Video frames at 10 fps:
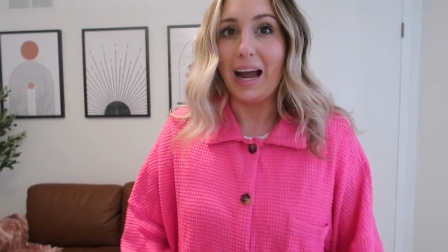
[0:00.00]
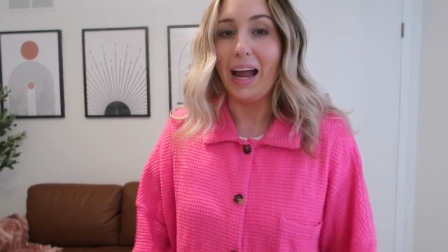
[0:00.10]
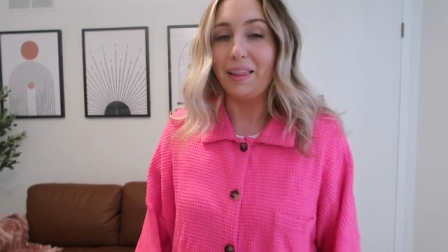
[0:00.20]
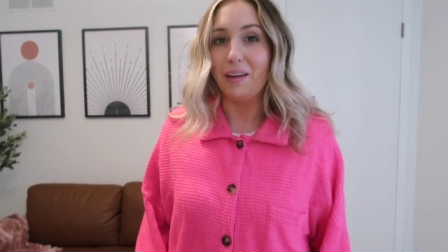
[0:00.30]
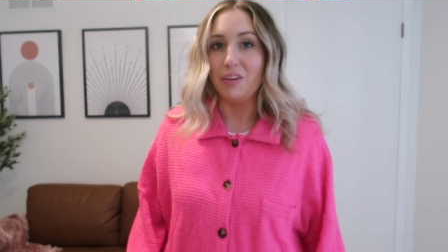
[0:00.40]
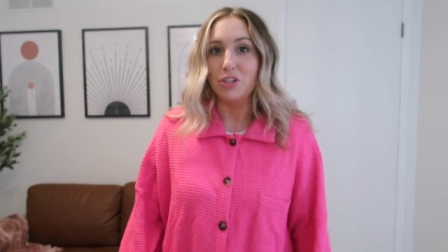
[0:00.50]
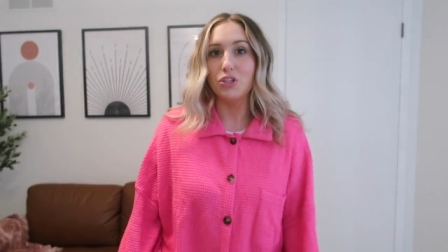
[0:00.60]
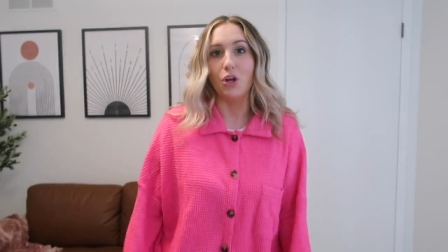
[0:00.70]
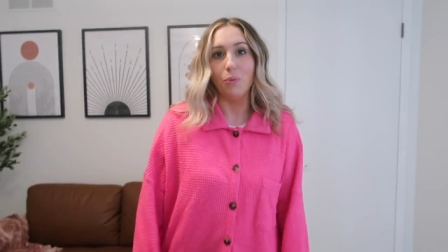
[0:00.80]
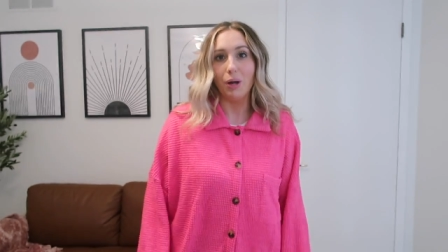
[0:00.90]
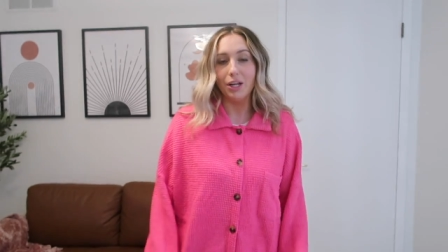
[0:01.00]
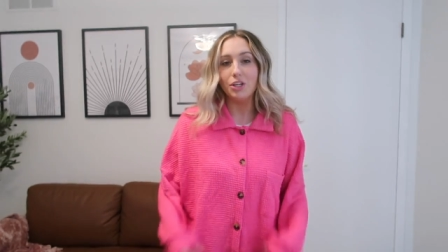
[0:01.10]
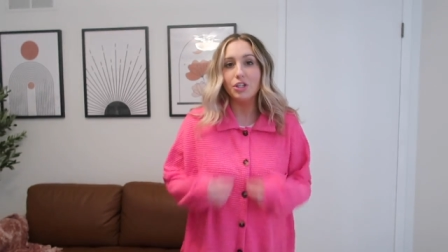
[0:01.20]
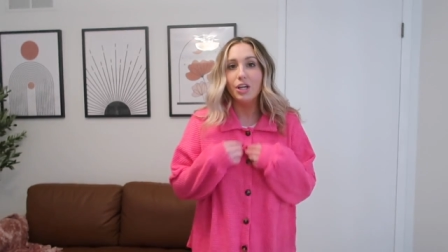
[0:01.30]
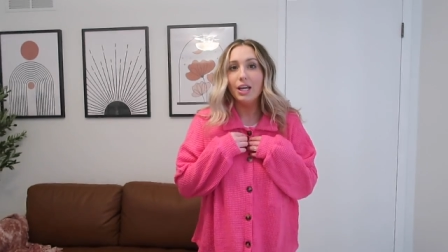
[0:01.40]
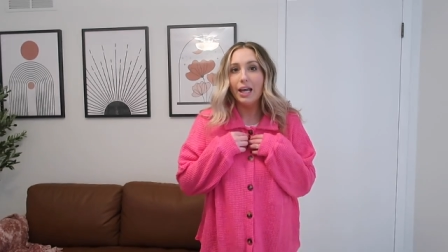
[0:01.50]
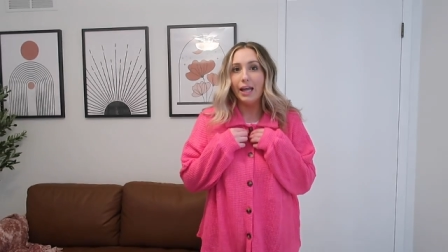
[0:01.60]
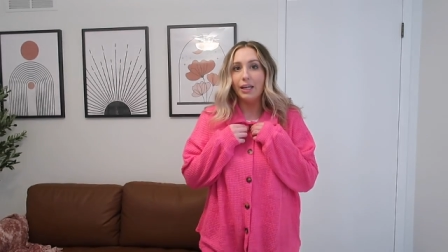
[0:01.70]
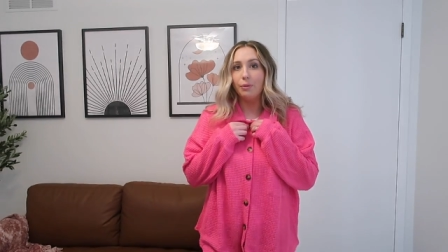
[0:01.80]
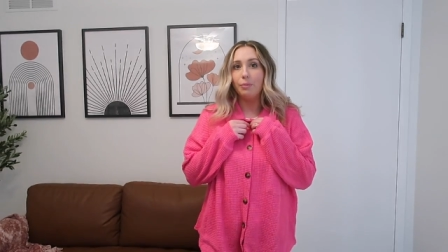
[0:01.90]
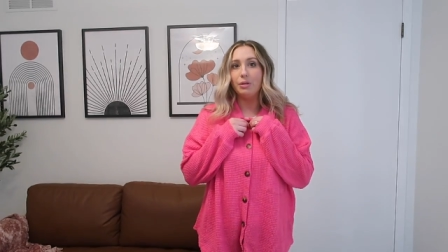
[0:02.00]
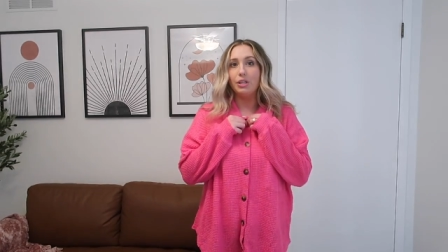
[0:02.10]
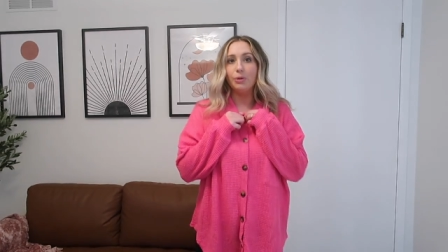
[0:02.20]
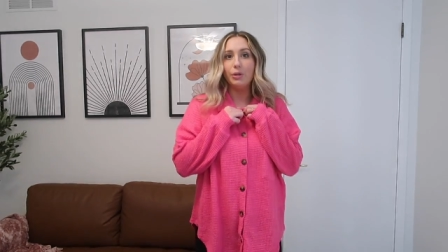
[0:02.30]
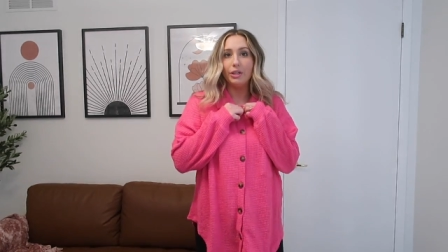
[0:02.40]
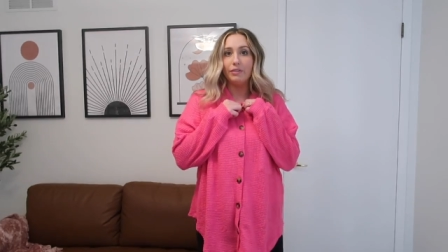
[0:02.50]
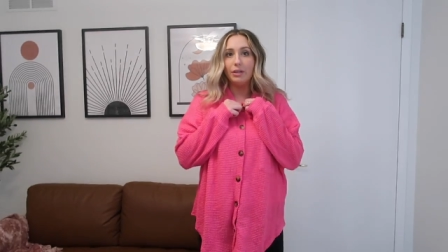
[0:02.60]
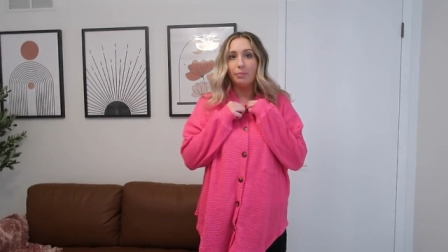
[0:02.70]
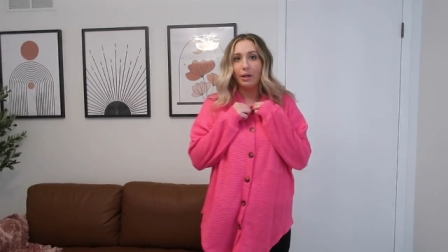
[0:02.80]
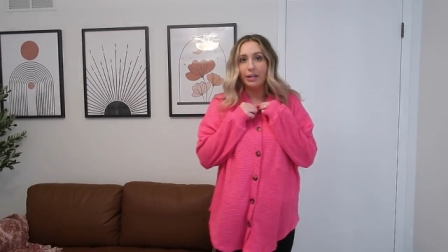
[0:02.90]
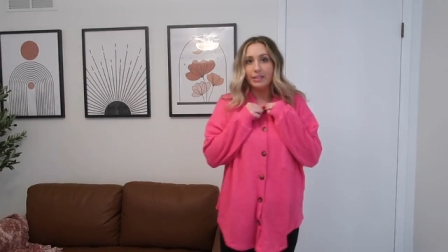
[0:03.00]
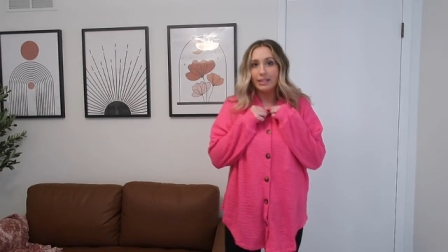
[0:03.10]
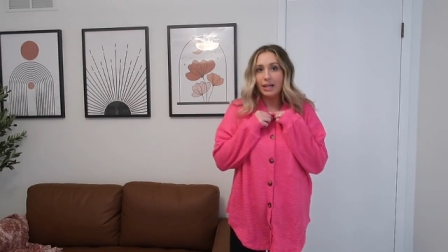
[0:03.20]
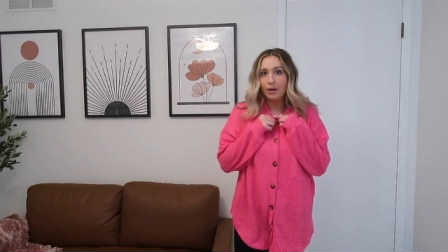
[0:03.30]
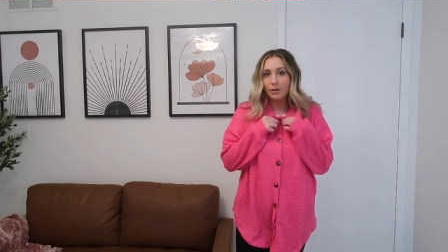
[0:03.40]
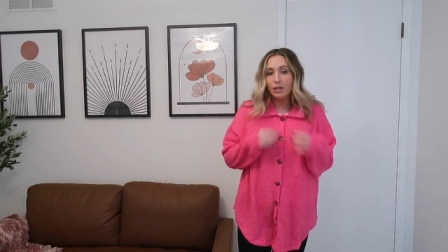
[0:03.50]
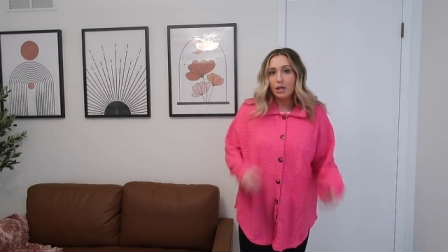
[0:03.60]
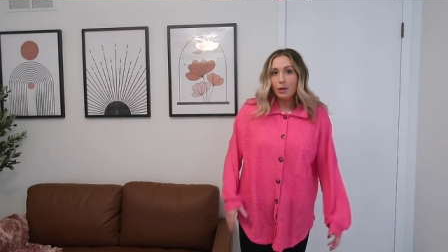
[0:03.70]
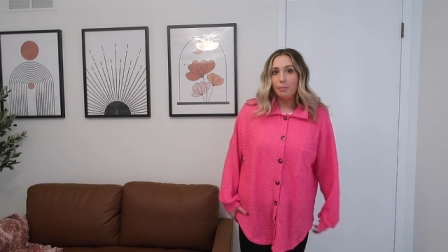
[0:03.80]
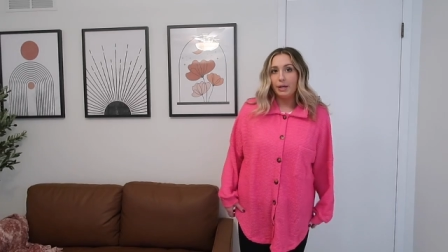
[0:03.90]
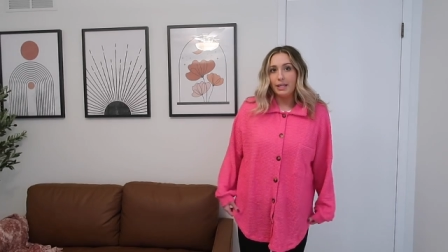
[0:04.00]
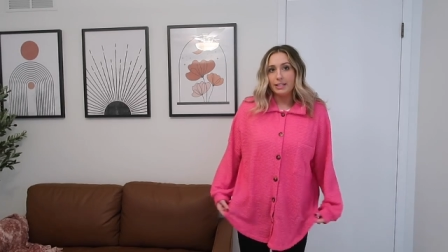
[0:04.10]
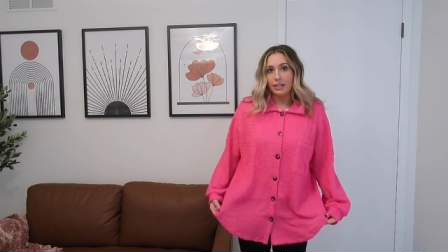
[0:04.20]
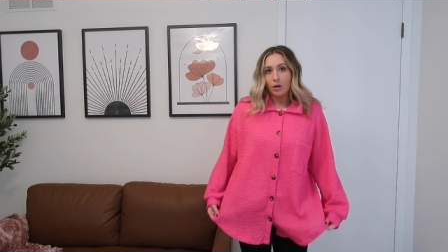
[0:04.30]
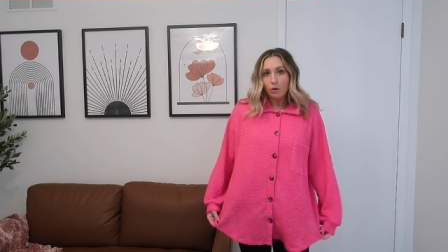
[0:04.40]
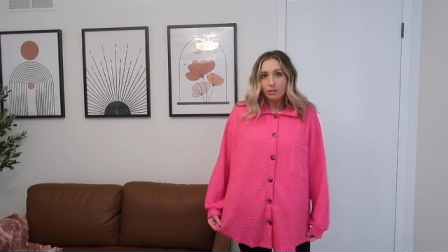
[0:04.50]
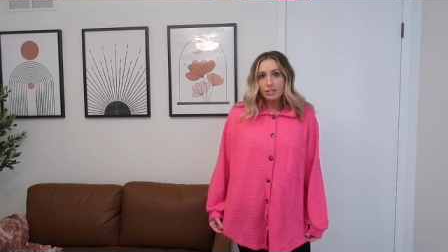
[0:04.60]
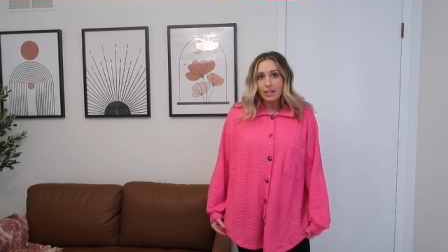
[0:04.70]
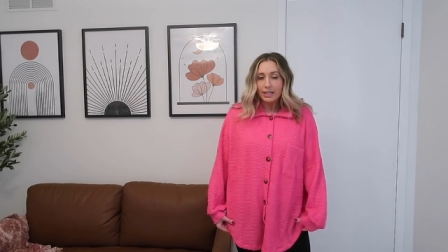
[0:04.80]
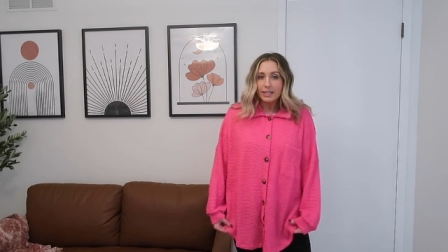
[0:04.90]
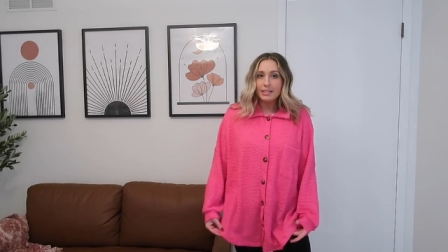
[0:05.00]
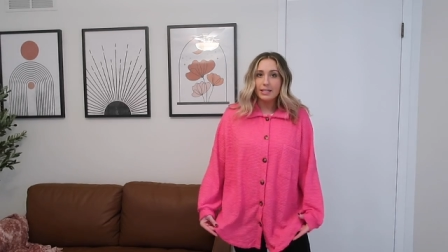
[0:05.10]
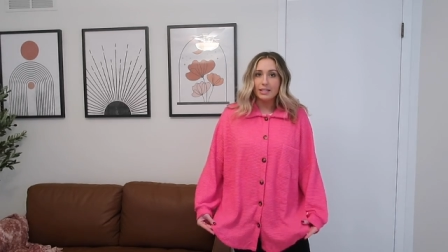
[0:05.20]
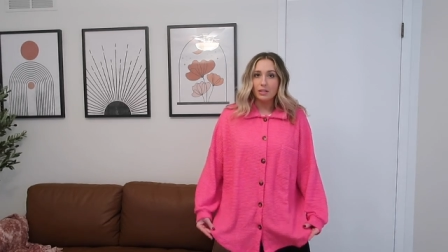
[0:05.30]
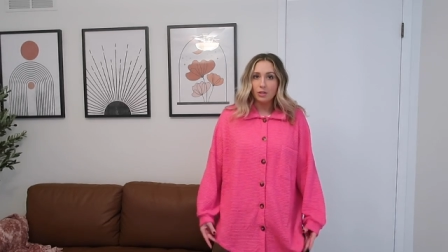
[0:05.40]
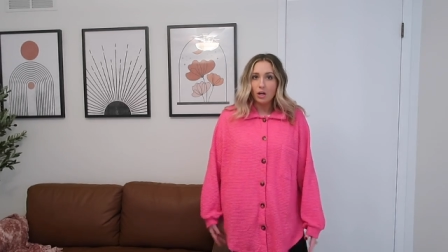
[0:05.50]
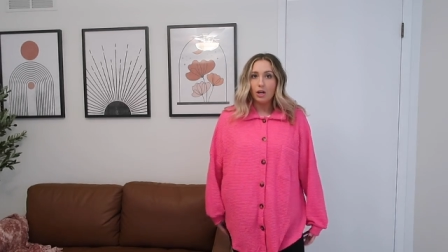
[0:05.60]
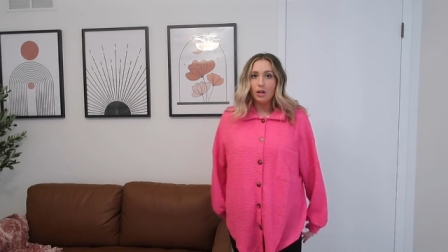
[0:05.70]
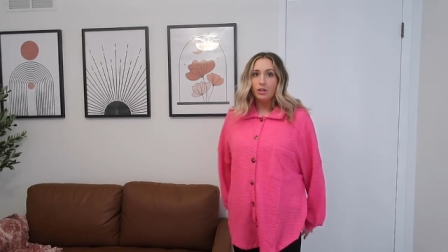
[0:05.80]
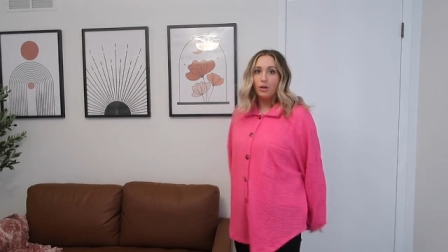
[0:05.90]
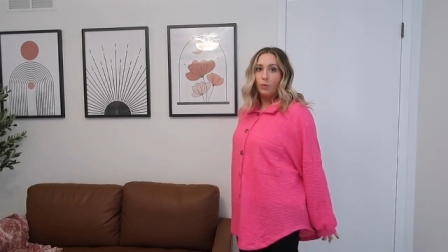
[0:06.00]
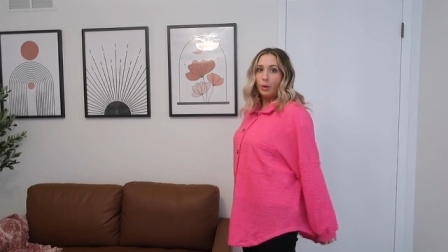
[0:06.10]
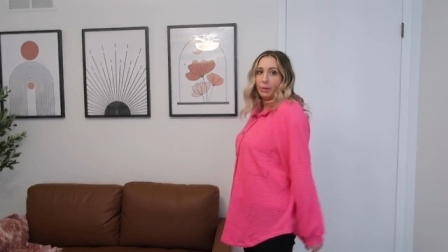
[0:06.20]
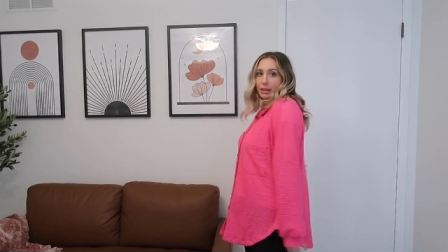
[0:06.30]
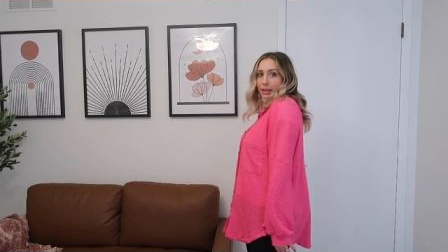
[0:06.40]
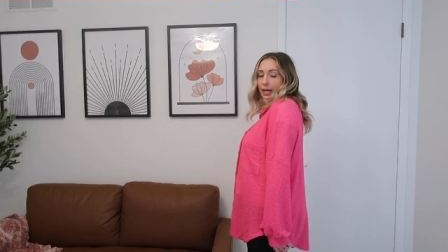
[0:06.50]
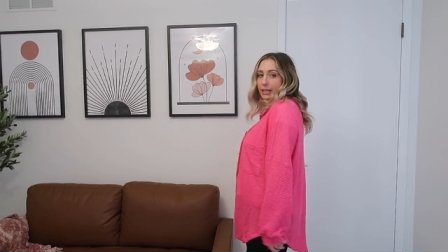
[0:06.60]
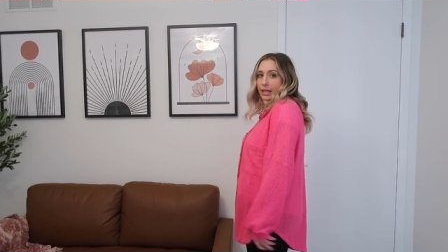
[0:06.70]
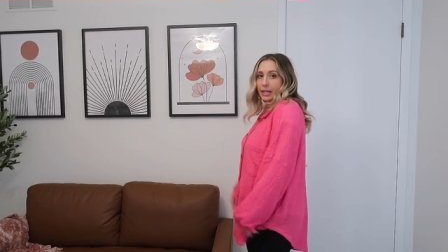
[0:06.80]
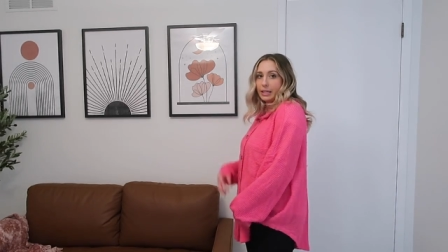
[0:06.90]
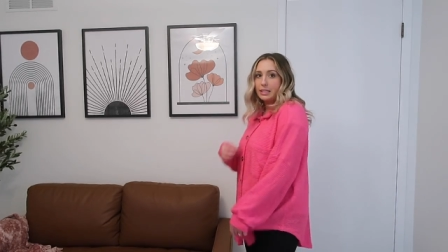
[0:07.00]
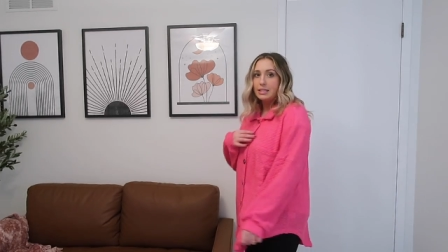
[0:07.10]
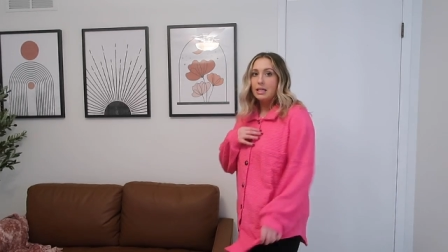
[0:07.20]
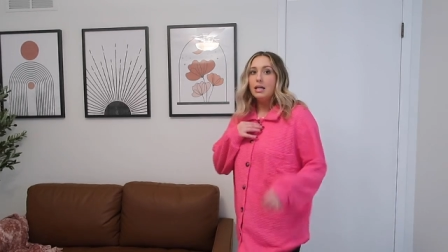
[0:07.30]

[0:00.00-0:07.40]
I love it so much, and it would be cute even buttoned down, but it's like oversized, it's long, wear with leggings.